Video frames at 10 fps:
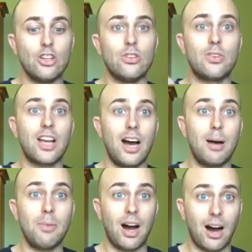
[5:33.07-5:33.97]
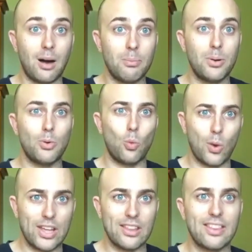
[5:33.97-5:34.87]
you've come up
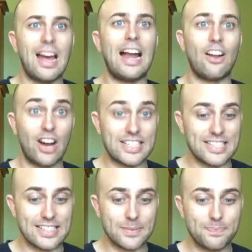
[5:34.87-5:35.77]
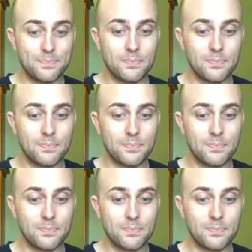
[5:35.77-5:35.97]
with an idea.